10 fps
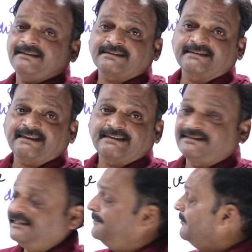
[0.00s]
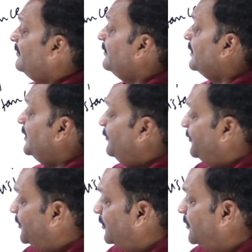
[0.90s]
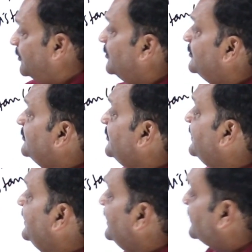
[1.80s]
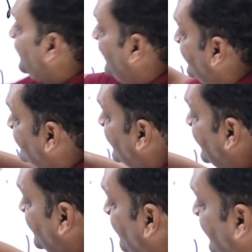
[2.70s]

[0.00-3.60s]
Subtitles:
distance as d. If you do with these planes, right, your